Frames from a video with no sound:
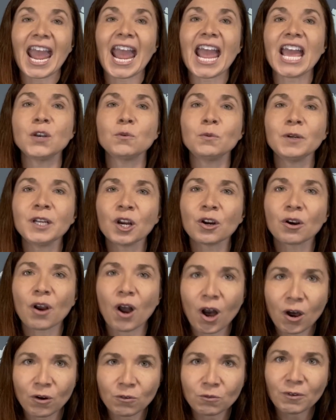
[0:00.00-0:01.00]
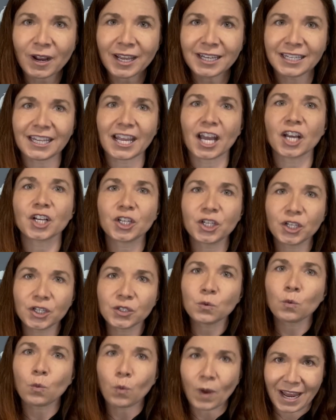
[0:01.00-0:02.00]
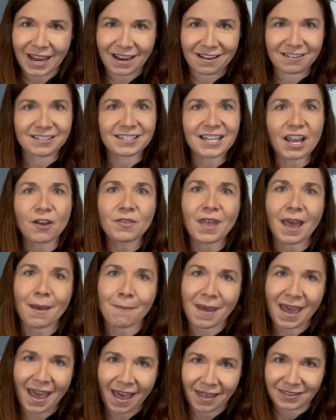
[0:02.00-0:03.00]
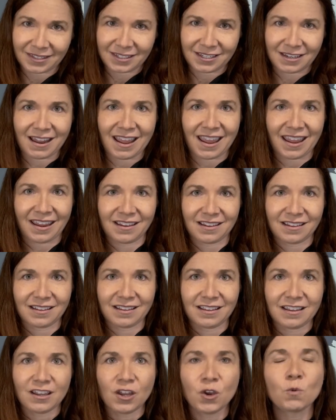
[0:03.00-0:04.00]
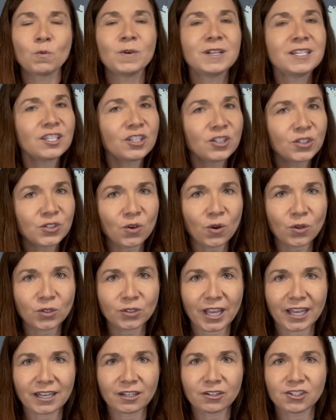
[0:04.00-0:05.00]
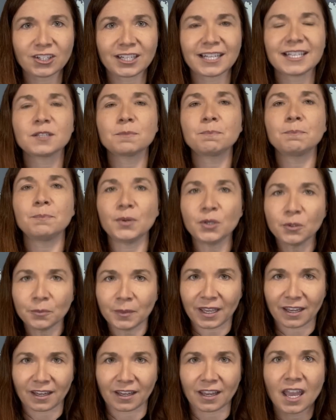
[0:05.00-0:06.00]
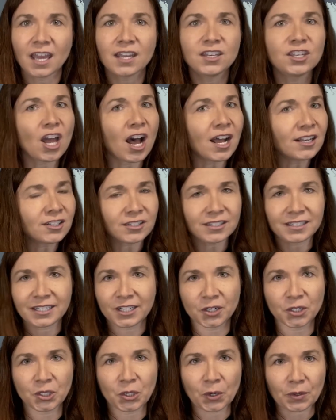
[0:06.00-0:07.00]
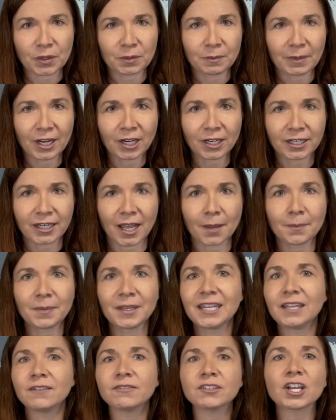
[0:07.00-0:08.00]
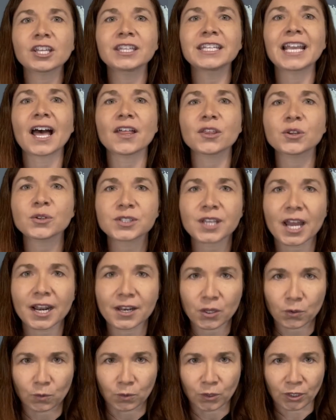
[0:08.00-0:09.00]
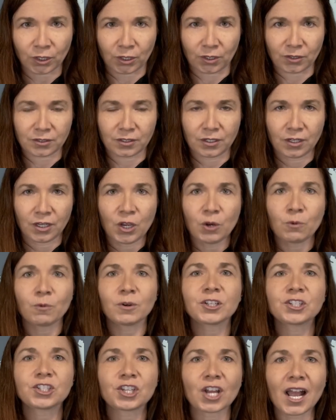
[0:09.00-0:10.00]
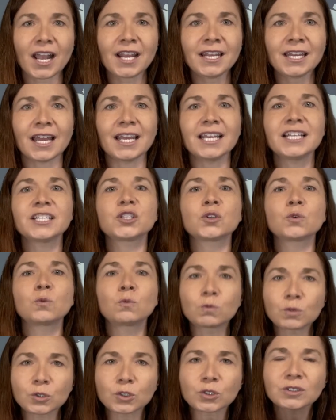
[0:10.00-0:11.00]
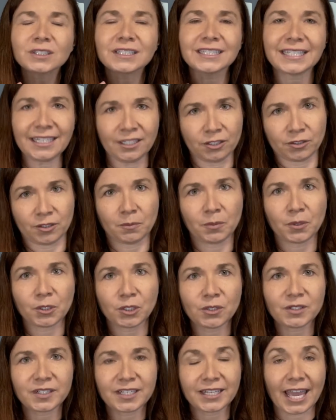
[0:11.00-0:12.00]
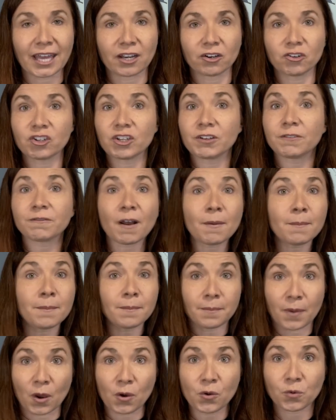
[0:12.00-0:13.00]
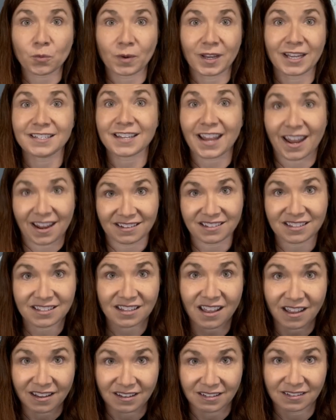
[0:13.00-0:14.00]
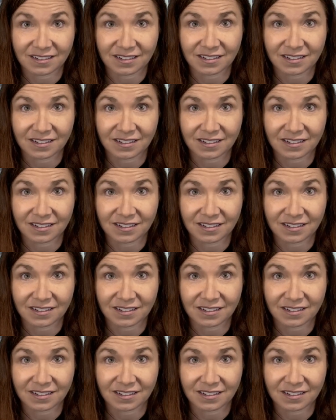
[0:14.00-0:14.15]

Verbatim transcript: And we are already a good ways down that path today. Wind and solar energy is booming, not just here in North America, but even on the other side of the world where China is the world leader in producing energy from both wind and sun.